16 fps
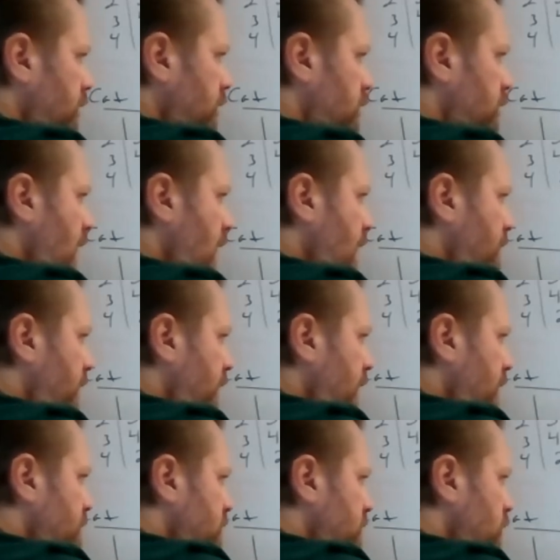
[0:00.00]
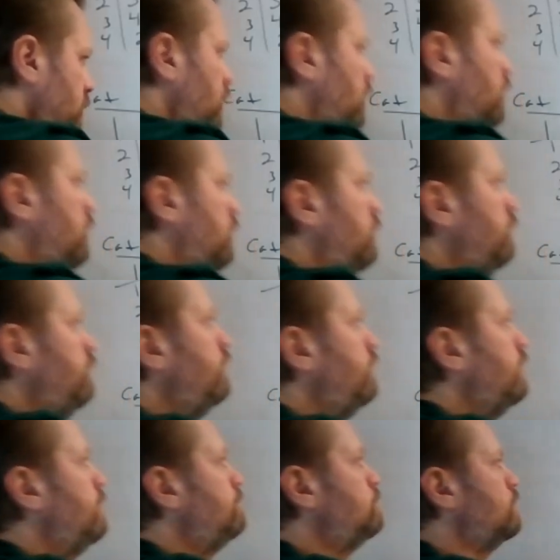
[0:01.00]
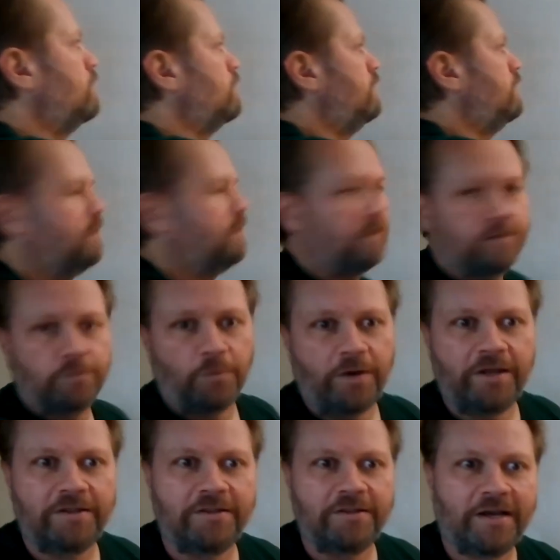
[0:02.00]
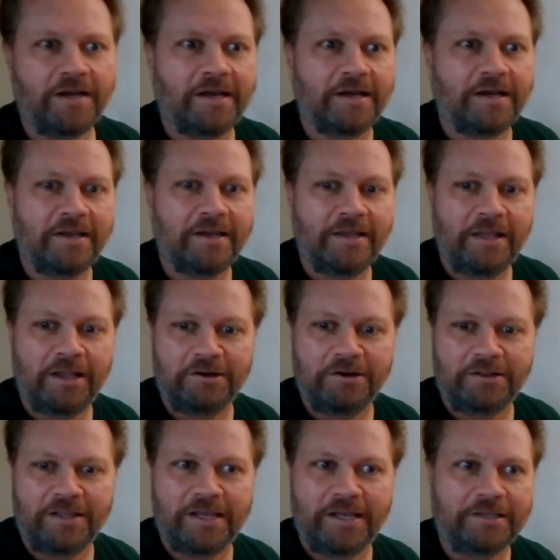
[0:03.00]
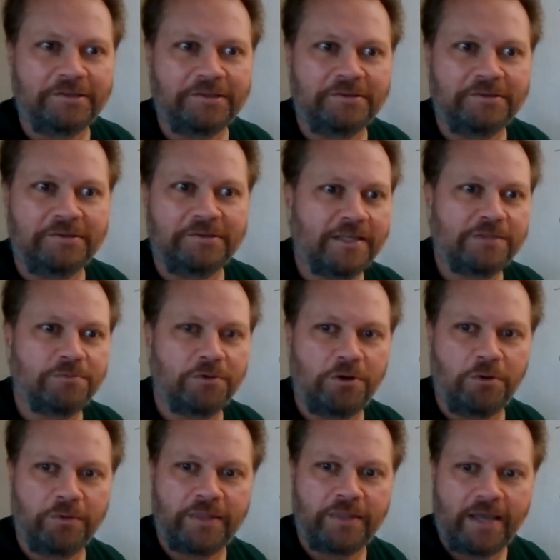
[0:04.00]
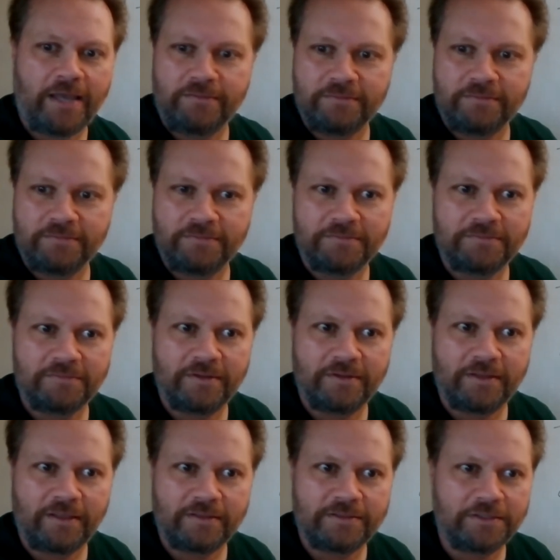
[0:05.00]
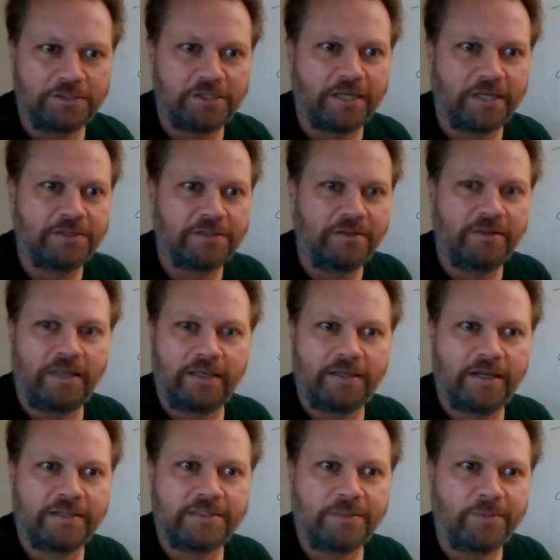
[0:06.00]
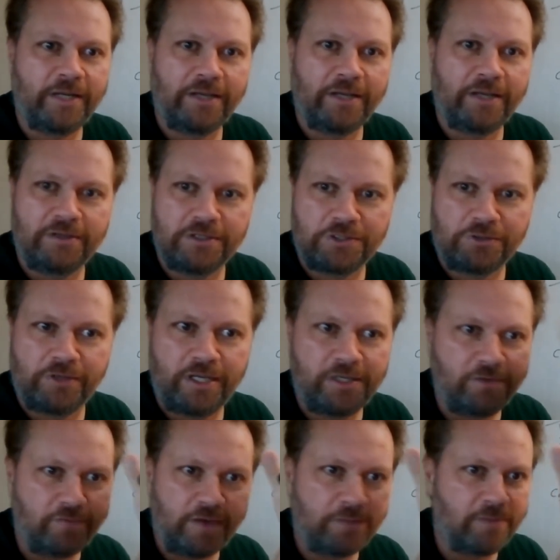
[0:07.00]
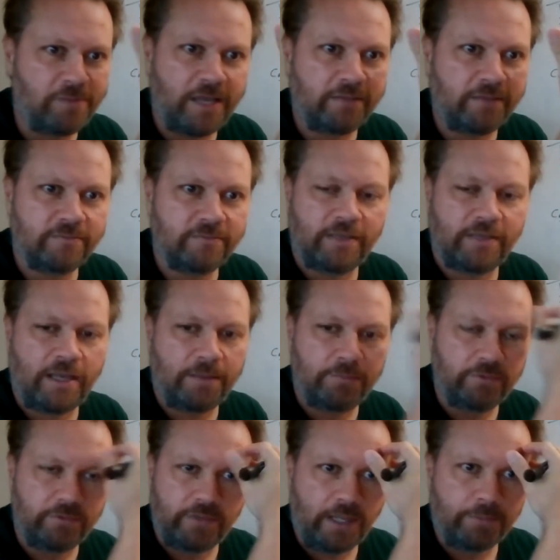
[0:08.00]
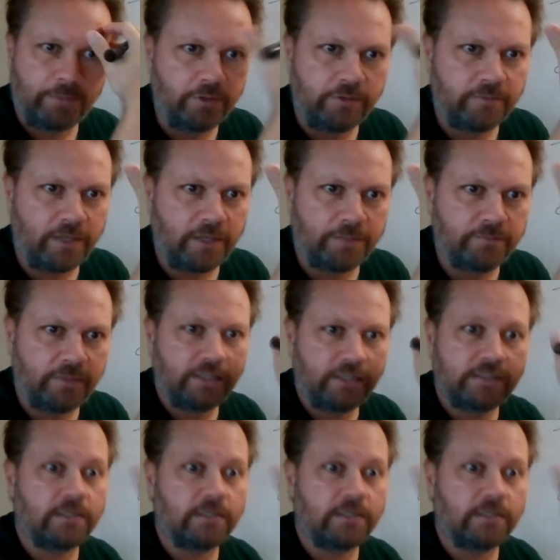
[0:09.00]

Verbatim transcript: you how many observe in this one uh, airline. I guess we'll go with that suggestion. Thank God somebody out there is creative. I'm not. I'm. I'm. I'm it's